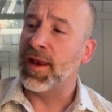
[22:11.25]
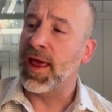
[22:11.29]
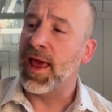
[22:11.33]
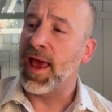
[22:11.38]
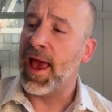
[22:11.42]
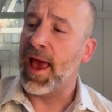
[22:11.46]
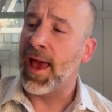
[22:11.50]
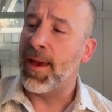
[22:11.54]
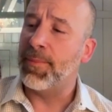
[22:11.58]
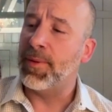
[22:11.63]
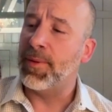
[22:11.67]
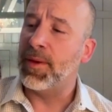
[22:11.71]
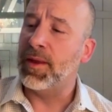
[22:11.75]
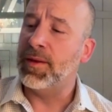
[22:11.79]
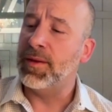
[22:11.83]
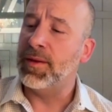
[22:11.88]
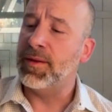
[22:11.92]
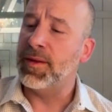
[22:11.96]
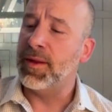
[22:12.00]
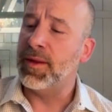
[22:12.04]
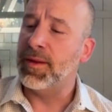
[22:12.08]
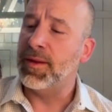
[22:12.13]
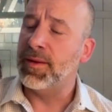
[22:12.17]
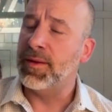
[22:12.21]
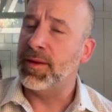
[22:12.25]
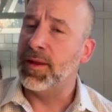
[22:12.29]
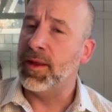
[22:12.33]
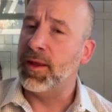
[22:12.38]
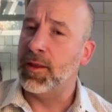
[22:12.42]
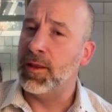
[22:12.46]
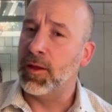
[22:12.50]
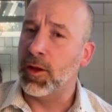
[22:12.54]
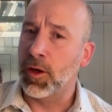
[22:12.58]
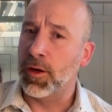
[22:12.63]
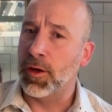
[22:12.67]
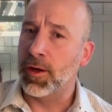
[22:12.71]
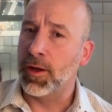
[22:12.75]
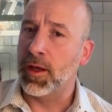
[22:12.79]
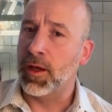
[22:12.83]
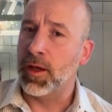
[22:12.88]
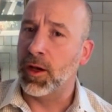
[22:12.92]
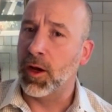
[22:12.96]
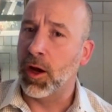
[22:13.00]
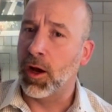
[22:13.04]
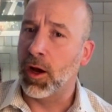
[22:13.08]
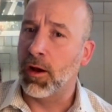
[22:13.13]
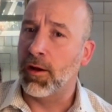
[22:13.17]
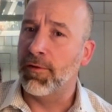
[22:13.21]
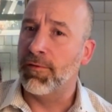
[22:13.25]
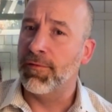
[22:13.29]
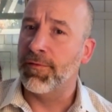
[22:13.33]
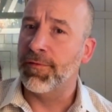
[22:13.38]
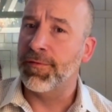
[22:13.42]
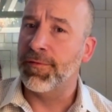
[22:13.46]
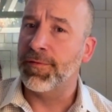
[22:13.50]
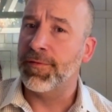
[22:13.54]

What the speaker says: happens is the learning curve.